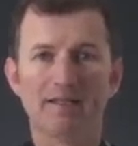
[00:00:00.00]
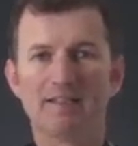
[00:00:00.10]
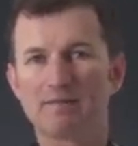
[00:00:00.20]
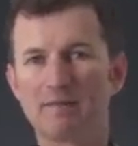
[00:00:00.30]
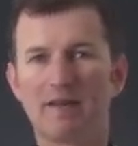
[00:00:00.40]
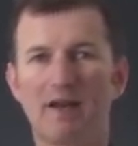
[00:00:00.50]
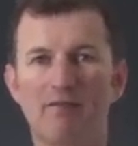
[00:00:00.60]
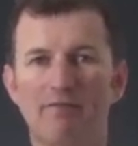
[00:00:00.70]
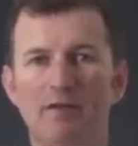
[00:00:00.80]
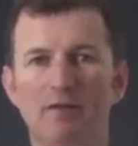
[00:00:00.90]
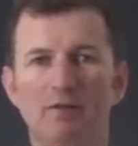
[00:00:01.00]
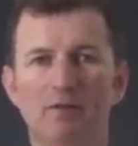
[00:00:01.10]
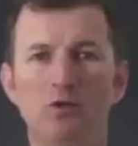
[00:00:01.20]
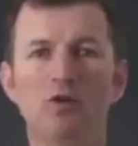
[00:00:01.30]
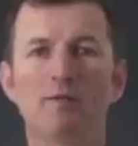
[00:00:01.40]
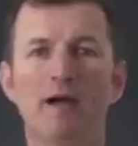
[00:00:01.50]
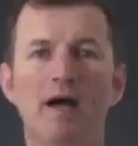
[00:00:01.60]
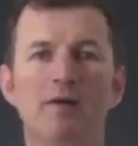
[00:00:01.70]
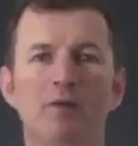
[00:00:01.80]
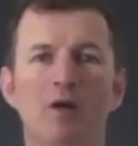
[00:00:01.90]
Something that I feel good
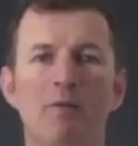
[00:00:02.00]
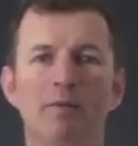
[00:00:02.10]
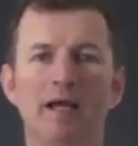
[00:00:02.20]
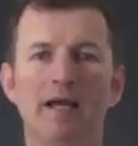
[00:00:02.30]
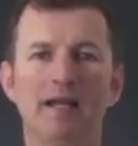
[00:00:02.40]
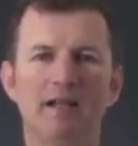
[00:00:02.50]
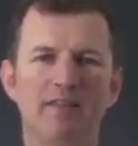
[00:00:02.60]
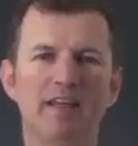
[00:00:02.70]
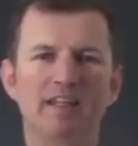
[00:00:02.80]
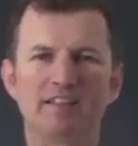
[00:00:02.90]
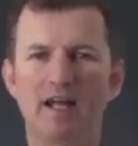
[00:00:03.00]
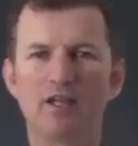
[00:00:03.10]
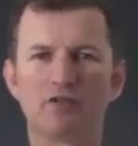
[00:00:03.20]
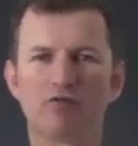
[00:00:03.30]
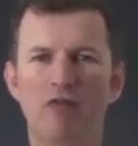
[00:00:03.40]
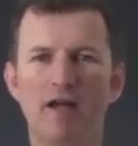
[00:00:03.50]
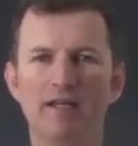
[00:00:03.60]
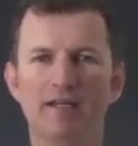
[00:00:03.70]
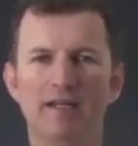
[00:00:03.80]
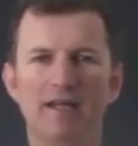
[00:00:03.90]
about when I play it, I think it sounds
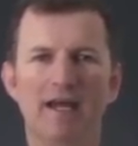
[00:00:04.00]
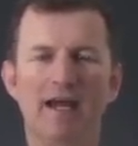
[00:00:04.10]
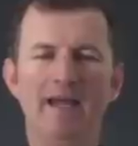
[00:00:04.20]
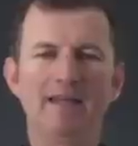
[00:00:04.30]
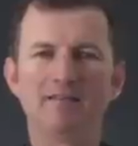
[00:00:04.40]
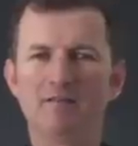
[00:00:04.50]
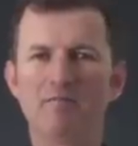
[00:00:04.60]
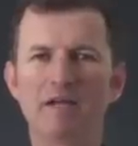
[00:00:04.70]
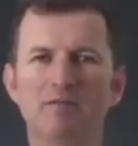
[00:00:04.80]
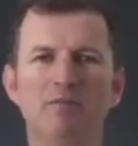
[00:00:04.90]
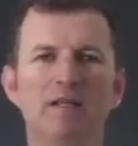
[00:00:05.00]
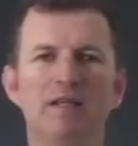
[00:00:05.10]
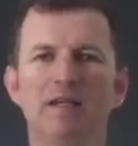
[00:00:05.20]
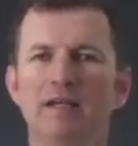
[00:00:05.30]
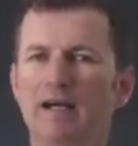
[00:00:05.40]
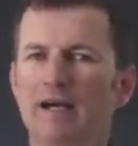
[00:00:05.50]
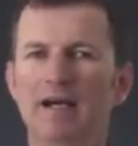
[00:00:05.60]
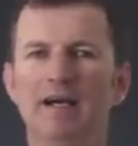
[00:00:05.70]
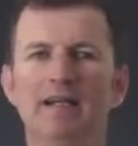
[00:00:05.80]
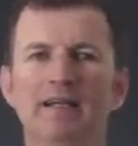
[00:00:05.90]
great and makes me,
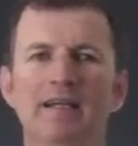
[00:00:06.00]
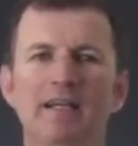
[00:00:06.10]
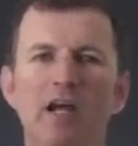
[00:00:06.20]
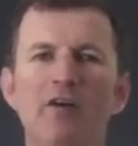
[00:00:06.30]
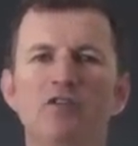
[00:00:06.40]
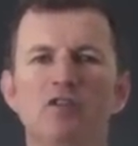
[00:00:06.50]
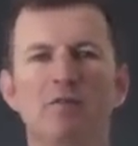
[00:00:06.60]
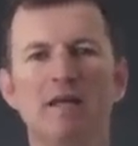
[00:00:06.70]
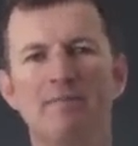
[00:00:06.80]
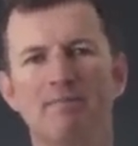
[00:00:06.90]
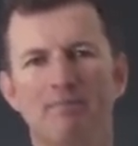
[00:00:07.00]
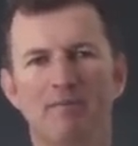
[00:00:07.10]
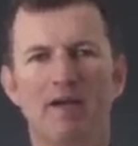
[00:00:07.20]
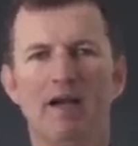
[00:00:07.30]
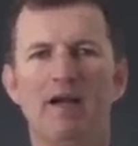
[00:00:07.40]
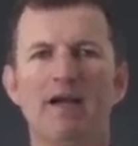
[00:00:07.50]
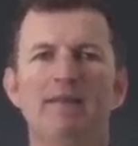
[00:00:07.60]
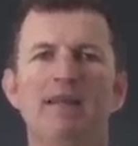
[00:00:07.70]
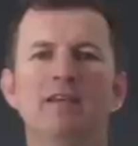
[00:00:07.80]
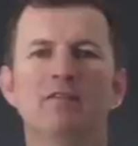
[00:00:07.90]
uh, encourages me uh, at
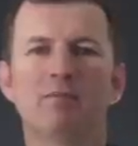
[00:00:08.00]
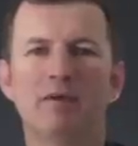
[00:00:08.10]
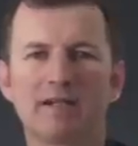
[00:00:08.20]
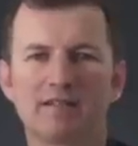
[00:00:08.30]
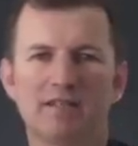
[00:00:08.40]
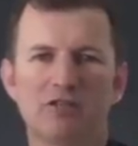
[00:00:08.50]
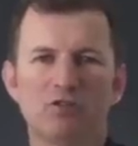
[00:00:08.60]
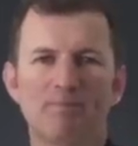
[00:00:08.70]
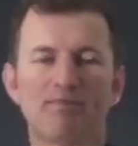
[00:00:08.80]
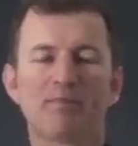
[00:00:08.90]
the end of the practice session.